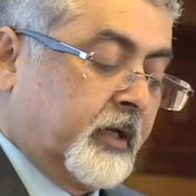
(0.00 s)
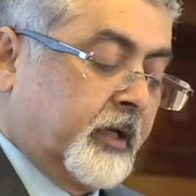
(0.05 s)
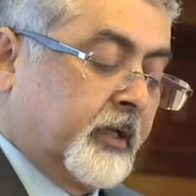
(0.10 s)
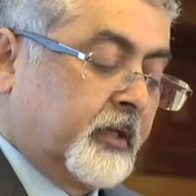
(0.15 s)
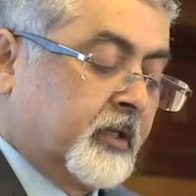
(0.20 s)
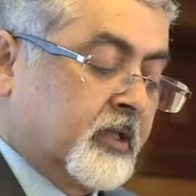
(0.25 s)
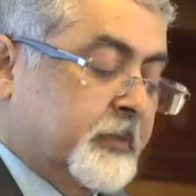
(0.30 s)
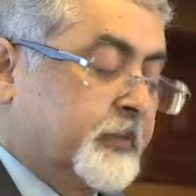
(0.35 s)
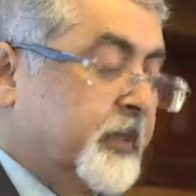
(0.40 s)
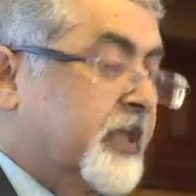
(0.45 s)

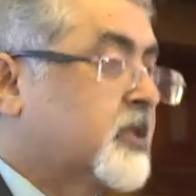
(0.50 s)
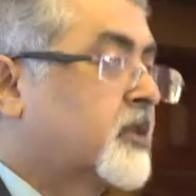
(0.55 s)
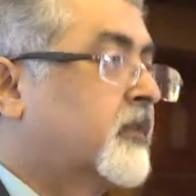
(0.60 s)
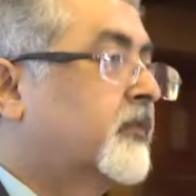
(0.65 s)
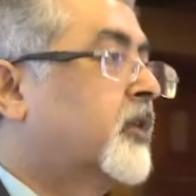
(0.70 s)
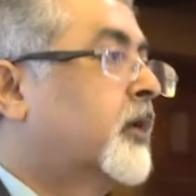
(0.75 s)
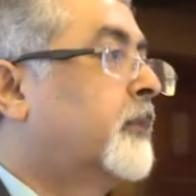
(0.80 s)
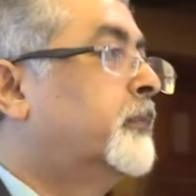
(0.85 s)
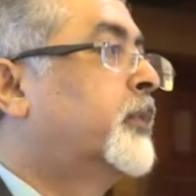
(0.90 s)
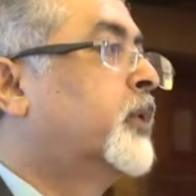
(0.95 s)
In the space
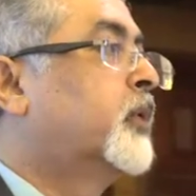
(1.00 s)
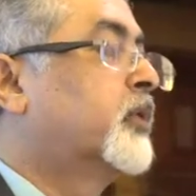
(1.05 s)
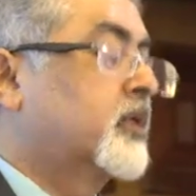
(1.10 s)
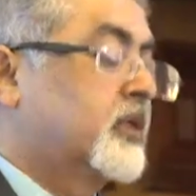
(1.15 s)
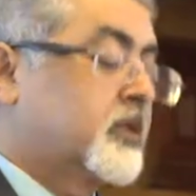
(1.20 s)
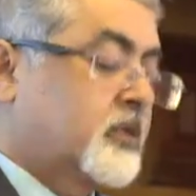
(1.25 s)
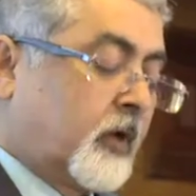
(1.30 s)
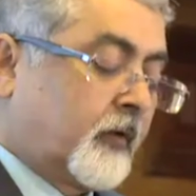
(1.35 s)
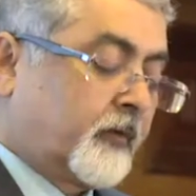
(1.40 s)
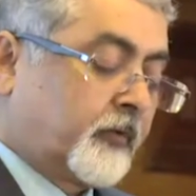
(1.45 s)
of
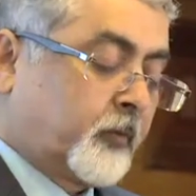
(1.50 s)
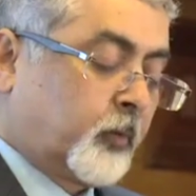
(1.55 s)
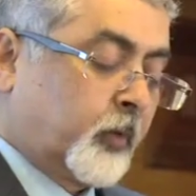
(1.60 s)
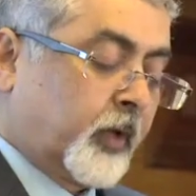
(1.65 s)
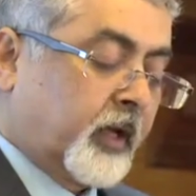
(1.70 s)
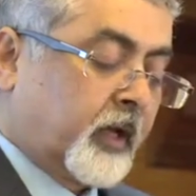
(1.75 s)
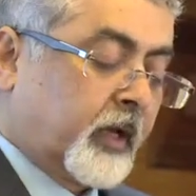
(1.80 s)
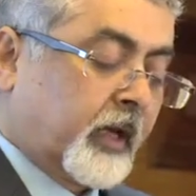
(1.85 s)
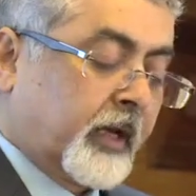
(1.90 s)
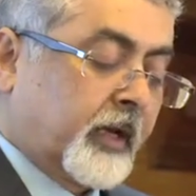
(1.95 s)
computer
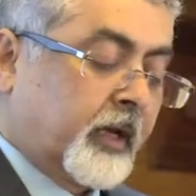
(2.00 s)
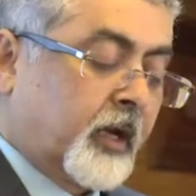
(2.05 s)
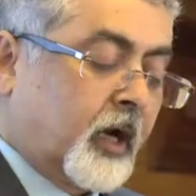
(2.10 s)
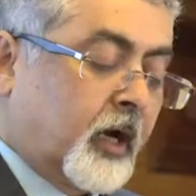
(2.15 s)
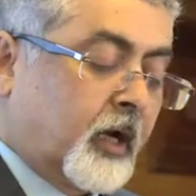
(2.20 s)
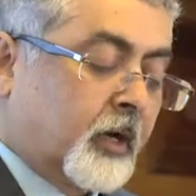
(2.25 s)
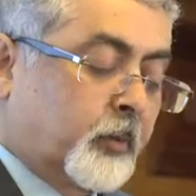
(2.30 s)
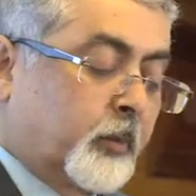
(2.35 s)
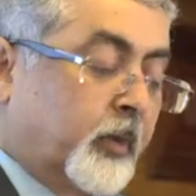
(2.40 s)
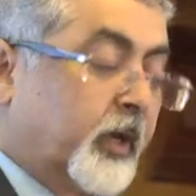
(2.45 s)
software and
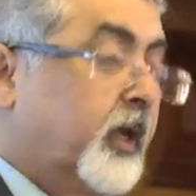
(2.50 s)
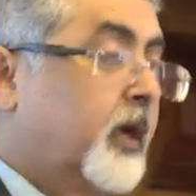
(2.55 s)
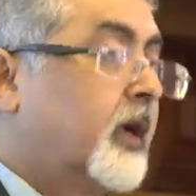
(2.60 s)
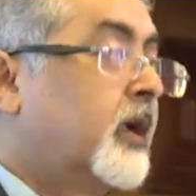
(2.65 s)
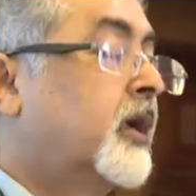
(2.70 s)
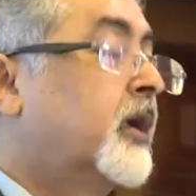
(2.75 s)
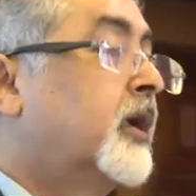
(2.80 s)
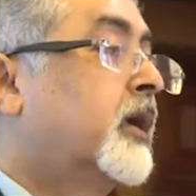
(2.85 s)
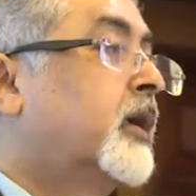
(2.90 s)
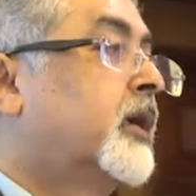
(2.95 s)

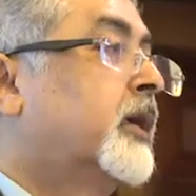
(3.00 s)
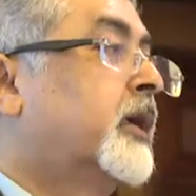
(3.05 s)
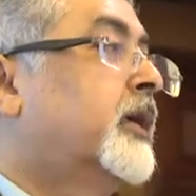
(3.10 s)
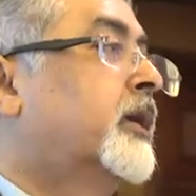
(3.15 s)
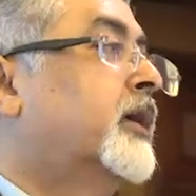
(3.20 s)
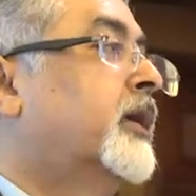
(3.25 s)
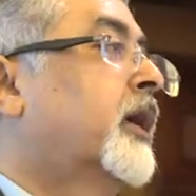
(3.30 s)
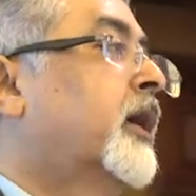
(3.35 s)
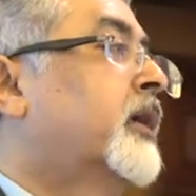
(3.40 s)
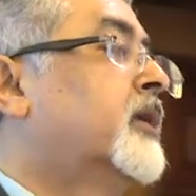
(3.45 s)
hardware,
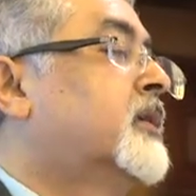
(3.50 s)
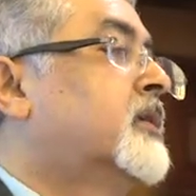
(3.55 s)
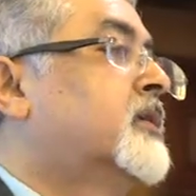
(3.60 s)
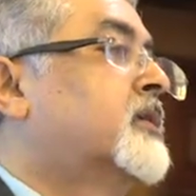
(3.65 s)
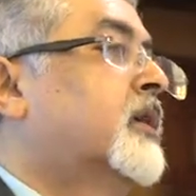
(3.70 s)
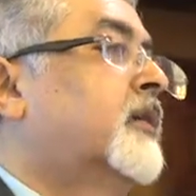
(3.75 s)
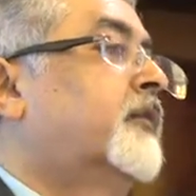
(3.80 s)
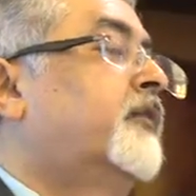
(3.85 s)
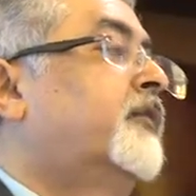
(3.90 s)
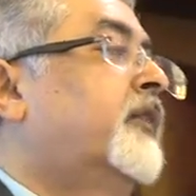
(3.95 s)
India
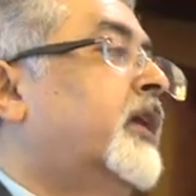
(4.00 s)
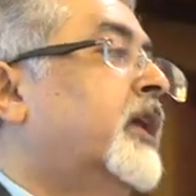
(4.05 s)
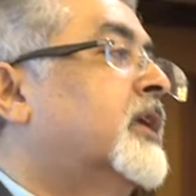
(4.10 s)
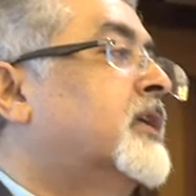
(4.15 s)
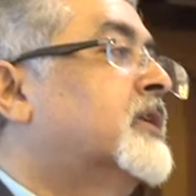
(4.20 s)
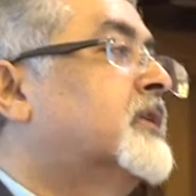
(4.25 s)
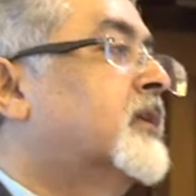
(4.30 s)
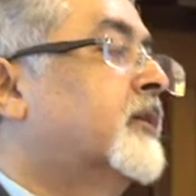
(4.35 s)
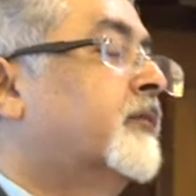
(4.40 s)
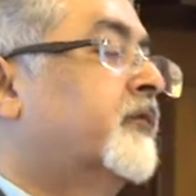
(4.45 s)
is a
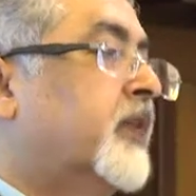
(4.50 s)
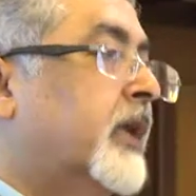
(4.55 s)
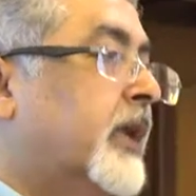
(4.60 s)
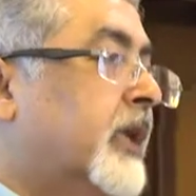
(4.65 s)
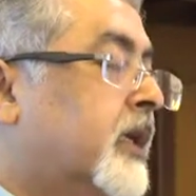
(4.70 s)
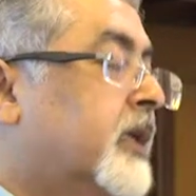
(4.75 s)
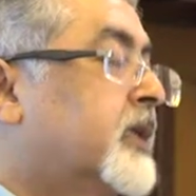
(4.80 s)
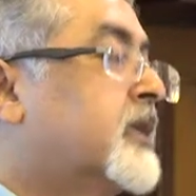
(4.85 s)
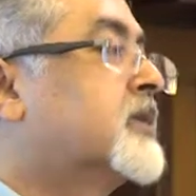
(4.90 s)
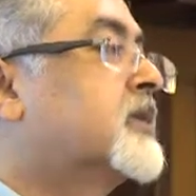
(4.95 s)

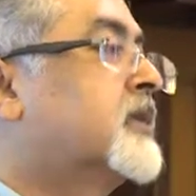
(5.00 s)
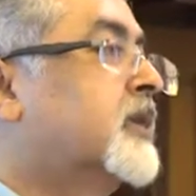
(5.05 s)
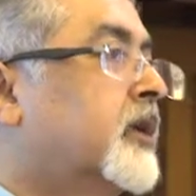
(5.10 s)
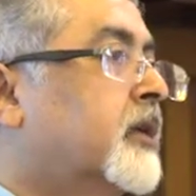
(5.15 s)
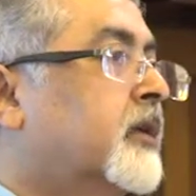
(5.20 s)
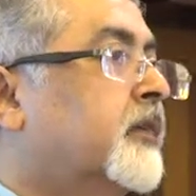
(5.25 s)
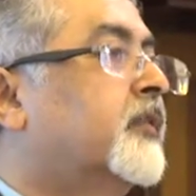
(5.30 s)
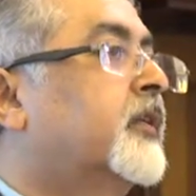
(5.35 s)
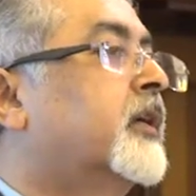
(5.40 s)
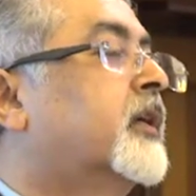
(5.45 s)
fairly
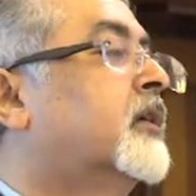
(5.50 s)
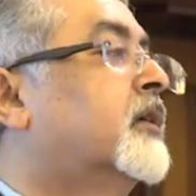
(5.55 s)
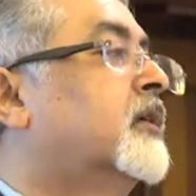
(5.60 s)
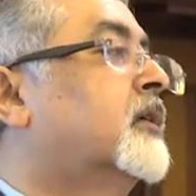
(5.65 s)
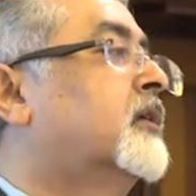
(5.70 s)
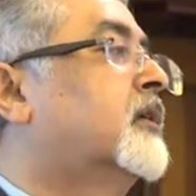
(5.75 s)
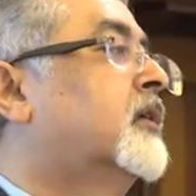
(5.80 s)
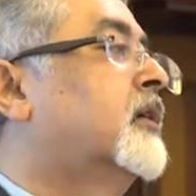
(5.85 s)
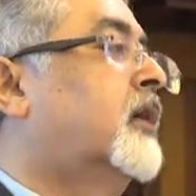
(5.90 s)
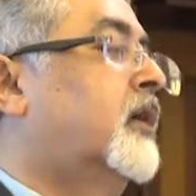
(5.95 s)

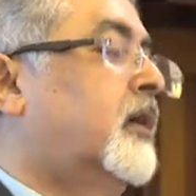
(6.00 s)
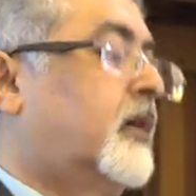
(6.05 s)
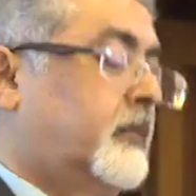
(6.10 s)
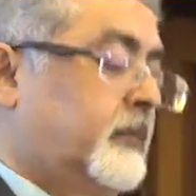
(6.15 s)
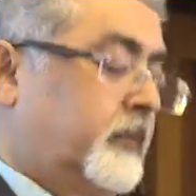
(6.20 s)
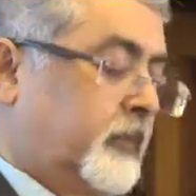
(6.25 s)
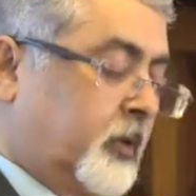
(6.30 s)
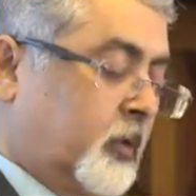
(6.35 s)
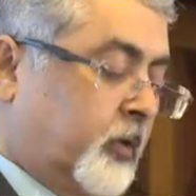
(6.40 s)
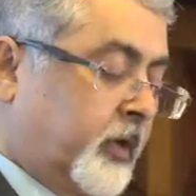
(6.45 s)
significant
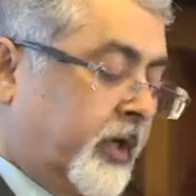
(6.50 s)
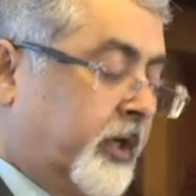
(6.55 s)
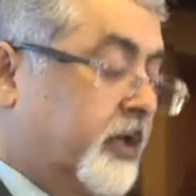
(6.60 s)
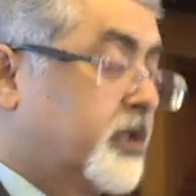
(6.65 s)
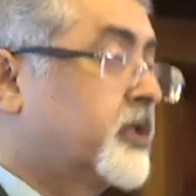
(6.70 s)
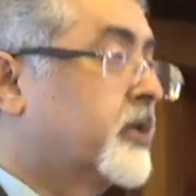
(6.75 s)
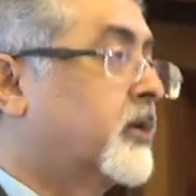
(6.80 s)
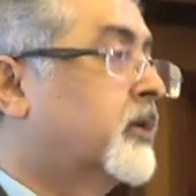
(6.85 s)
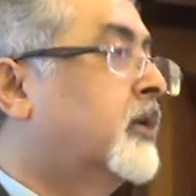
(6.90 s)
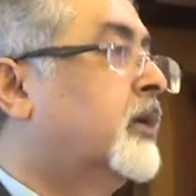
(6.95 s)

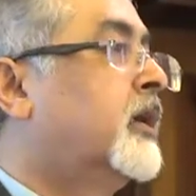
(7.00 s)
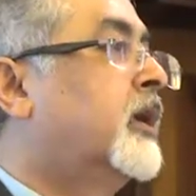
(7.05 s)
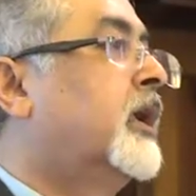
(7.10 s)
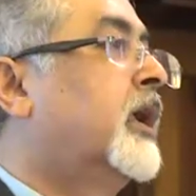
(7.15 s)
location,